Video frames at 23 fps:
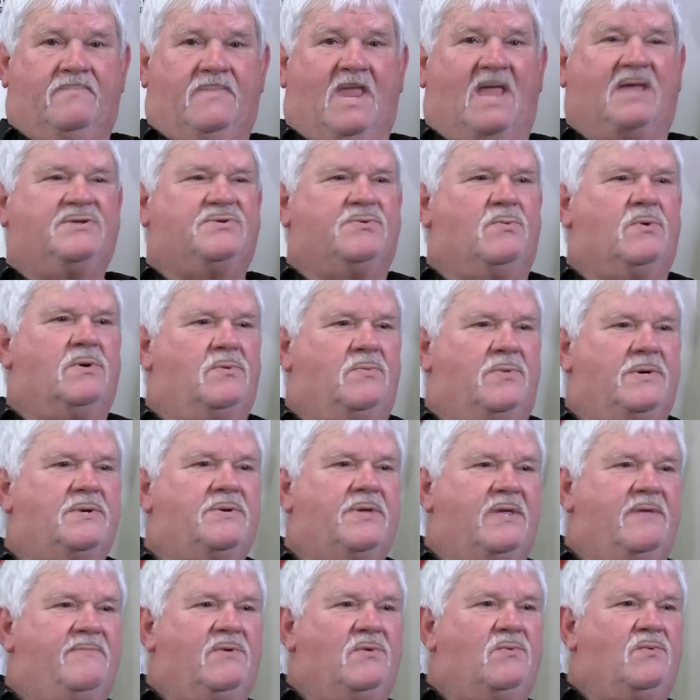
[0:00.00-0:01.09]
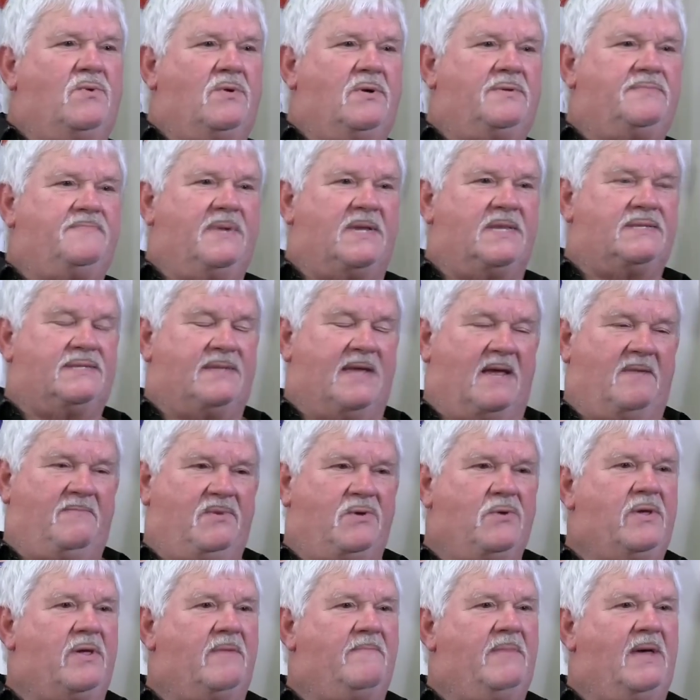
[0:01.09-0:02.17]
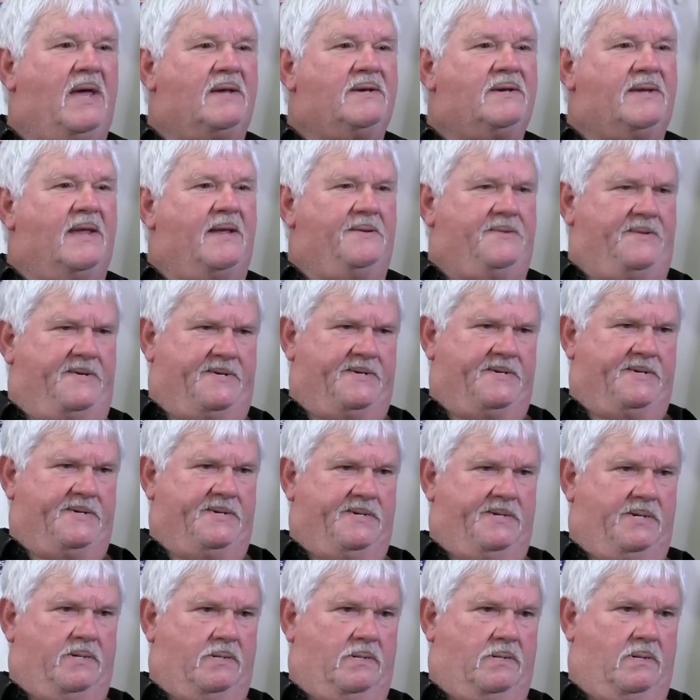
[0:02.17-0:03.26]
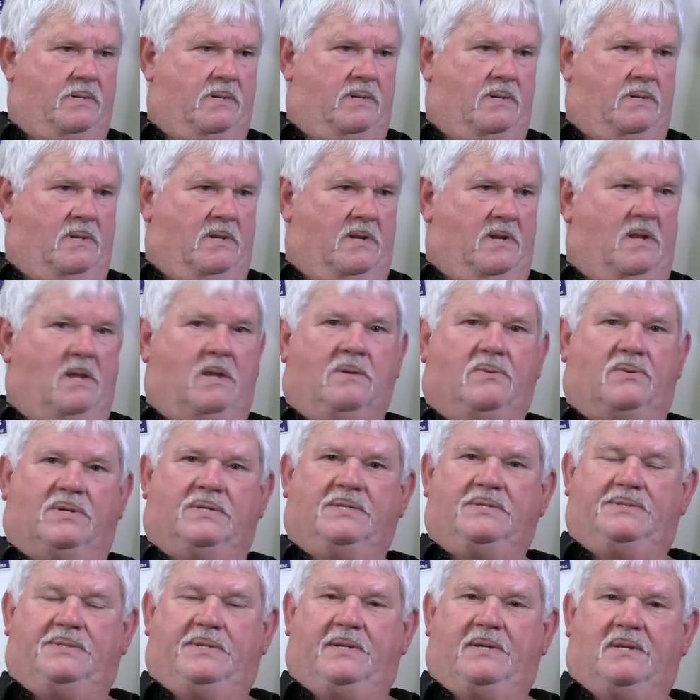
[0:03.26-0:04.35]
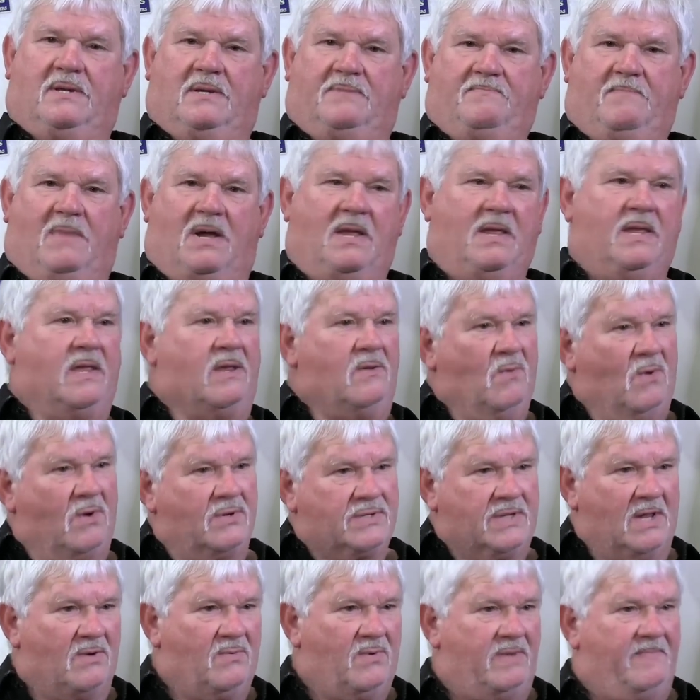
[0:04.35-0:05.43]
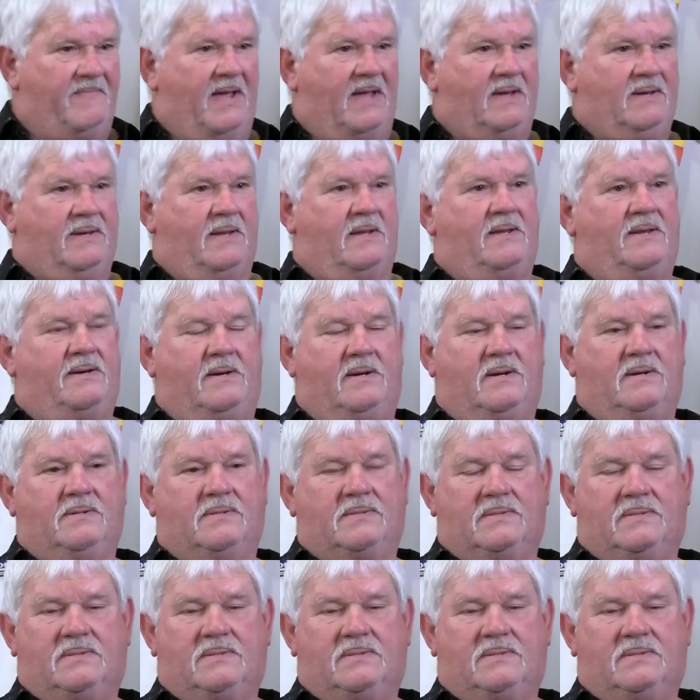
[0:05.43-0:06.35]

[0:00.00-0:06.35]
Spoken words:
They said, "Well, we'll give you one by the time you get back down there." Well, here come Mike. He walked all the way back down there.